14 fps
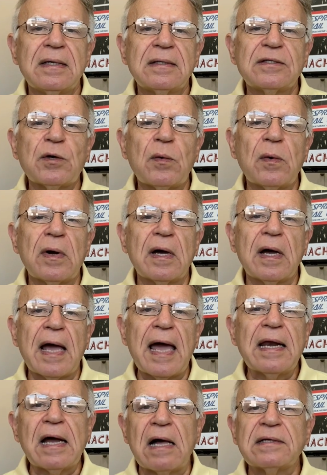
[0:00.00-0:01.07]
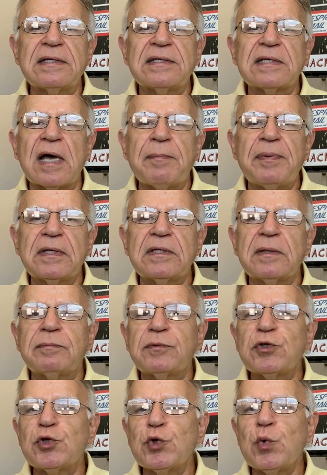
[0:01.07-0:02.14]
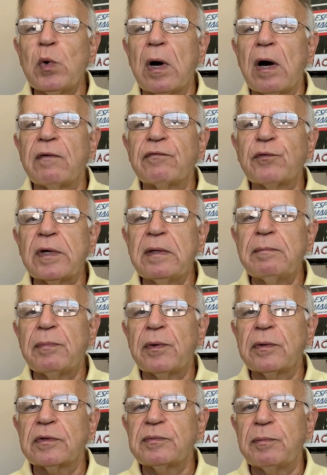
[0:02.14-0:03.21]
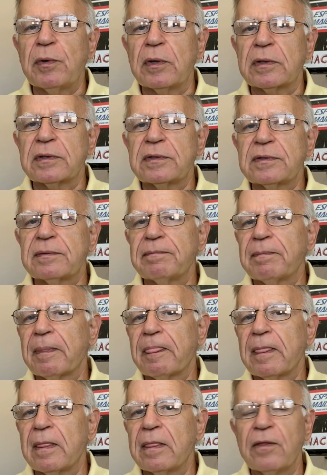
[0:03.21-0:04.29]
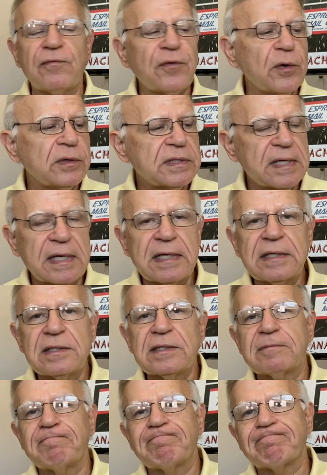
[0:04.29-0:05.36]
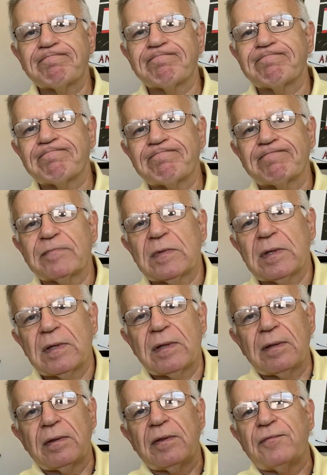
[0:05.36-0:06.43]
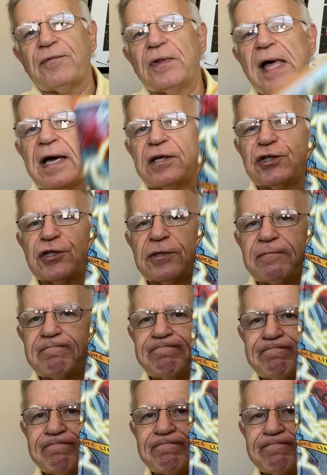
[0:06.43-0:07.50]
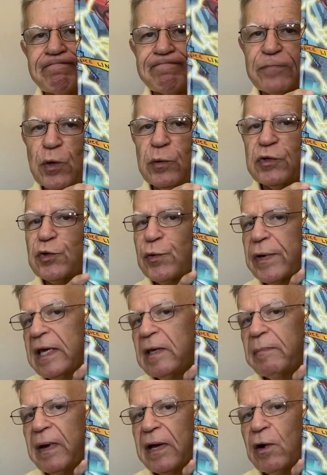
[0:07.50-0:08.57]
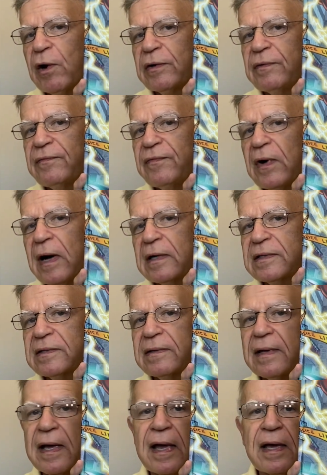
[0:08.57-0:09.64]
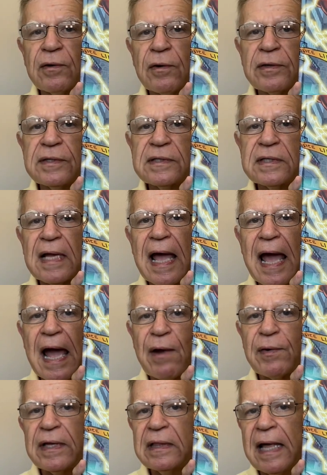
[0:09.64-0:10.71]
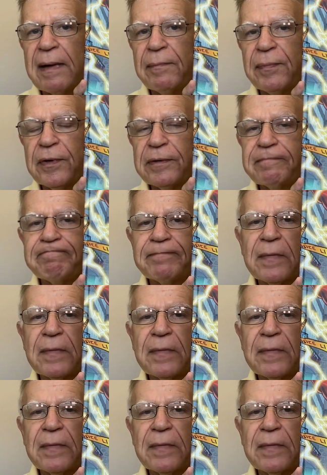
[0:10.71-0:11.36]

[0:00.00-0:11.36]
So at Ollie's, I picked up 2 of Greenberg's books. The first is The Flash, who was created by Gardner Fox and artist Harry Lampert.